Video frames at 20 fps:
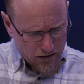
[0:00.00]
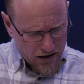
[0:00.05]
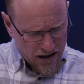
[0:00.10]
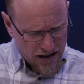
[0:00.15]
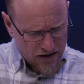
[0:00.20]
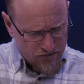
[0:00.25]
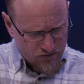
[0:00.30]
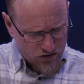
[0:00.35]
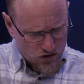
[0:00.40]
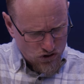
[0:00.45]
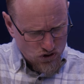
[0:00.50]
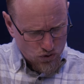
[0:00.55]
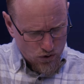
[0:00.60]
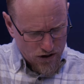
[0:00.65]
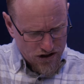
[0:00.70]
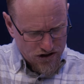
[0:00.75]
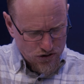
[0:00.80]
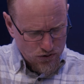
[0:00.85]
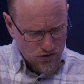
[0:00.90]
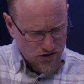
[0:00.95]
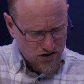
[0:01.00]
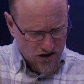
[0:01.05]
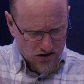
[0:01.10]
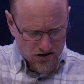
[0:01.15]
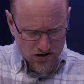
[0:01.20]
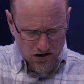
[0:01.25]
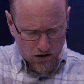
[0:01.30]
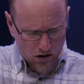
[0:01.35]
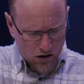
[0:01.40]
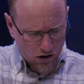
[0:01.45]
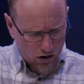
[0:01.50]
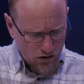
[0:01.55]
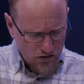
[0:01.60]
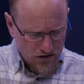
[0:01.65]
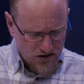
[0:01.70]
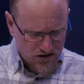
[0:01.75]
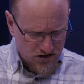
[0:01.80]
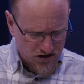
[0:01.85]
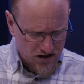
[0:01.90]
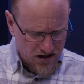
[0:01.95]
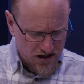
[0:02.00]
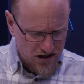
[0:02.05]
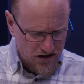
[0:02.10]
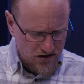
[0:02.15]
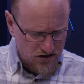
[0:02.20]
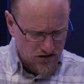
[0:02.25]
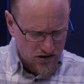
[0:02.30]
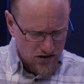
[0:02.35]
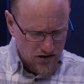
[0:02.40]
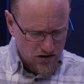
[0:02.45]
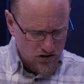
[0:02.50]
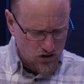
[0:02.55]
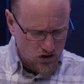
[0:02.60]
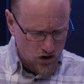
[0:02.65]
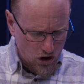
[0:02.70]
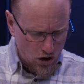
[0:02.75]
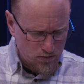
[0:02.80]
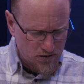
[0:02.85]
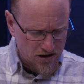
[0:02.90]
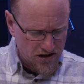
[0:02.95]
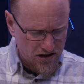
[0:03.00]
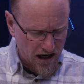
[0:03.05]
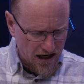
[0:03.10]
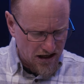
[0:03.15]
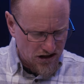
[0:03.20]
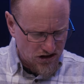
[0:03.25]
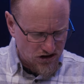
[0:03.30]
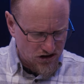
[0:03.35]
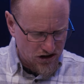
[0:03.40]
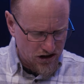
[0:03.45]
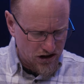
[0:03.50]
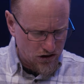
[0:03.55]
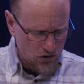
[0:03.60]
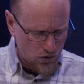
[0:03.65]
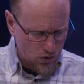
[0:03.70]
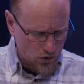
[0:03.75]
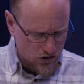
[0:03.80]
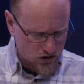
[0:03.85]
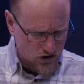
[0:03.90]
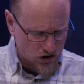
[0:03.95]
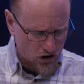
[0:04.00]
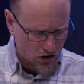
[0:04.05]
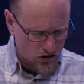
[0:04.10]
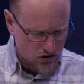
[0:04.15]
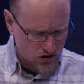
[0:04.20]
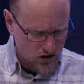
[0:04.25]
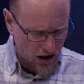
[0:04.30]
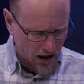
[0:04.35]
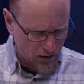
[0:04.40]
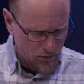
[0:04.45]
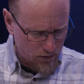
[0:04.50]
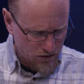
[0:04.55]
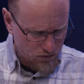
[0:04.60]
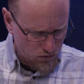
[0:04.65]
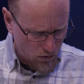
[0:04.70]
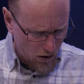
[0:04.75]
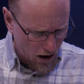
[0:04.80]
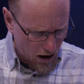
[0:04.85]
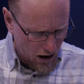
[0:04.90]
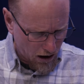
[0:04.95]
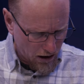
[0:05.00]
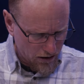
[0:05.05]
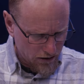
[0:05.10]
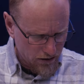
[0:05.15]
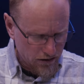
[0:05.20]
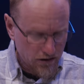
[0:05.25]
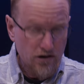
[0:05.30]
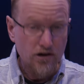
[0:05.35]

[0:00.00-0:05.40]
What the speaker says: in verse 22, he says, "In all these things, Job did not sin or charge God with wrong."